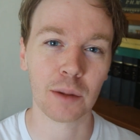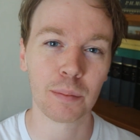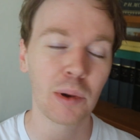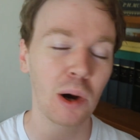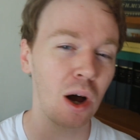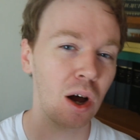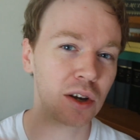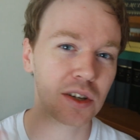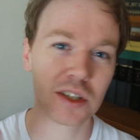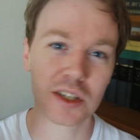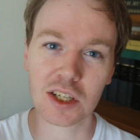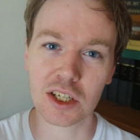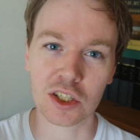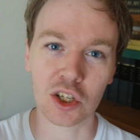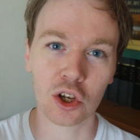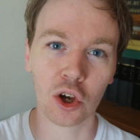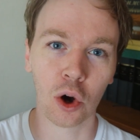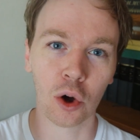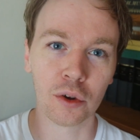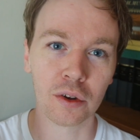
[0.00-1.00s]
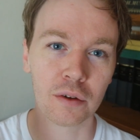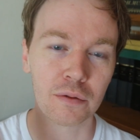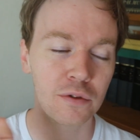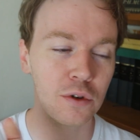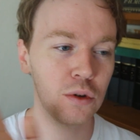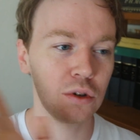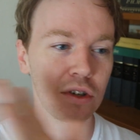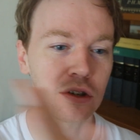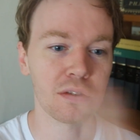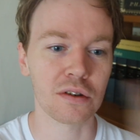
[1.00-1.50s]
The past is gone, the
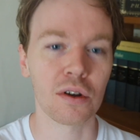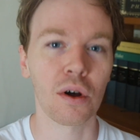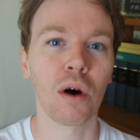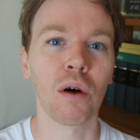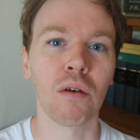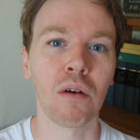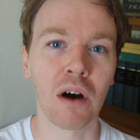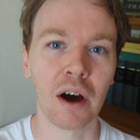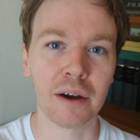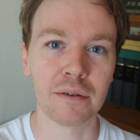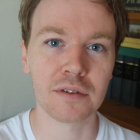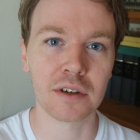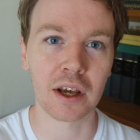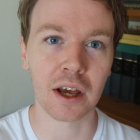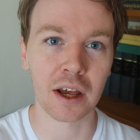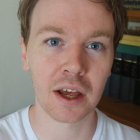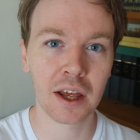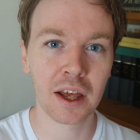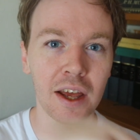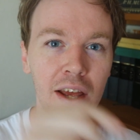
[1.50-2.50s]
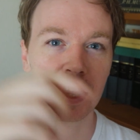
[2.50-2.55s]
future has not arrived yet.